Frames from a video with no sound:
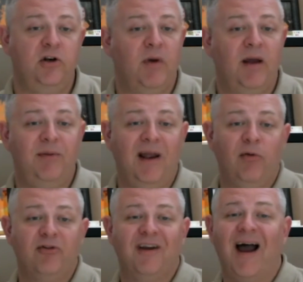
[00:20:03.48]
you may be able
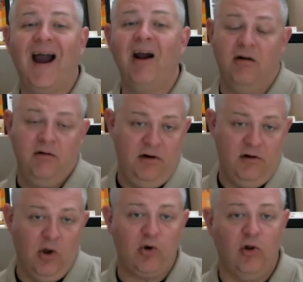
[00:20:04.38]
to hire your
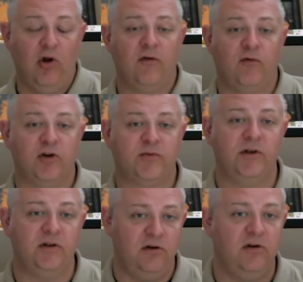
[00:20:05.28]
local law enforcement
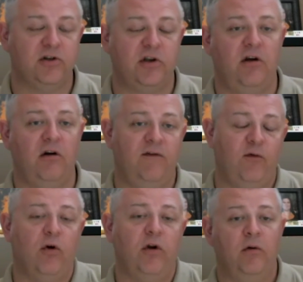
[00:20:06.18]
to do your security
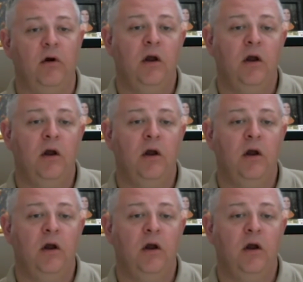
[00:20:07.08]
for you.